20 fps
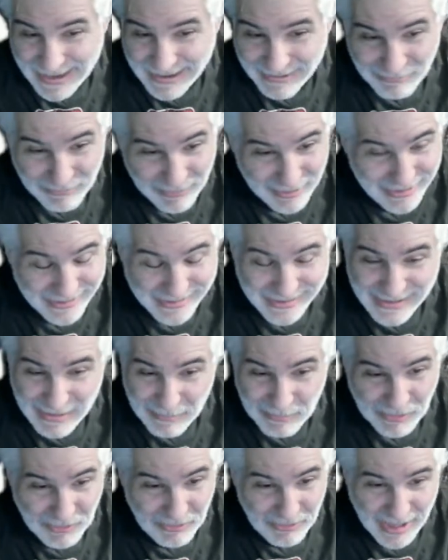really didn't let
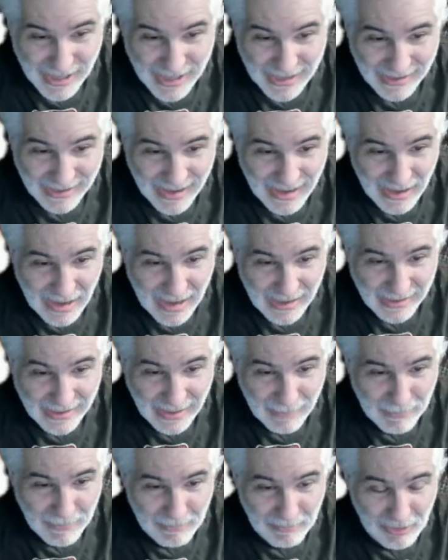him do that. I
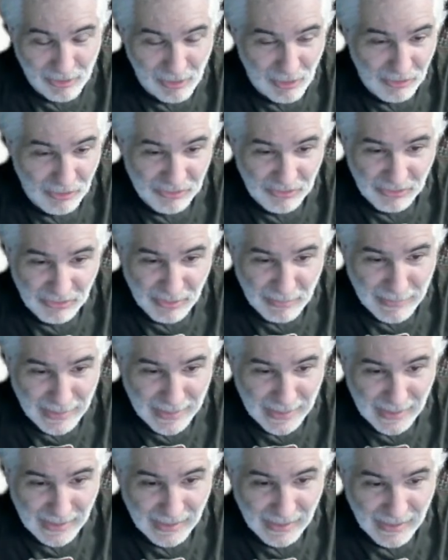kept him closer to
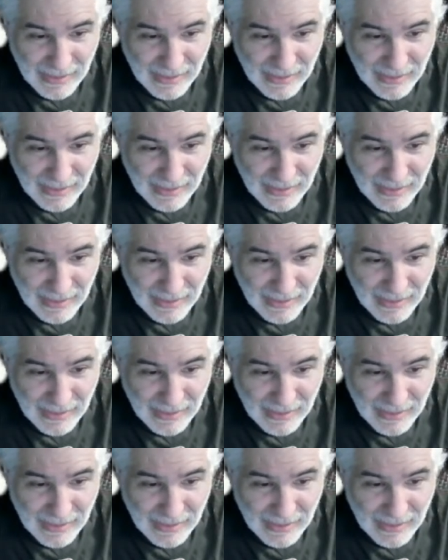me,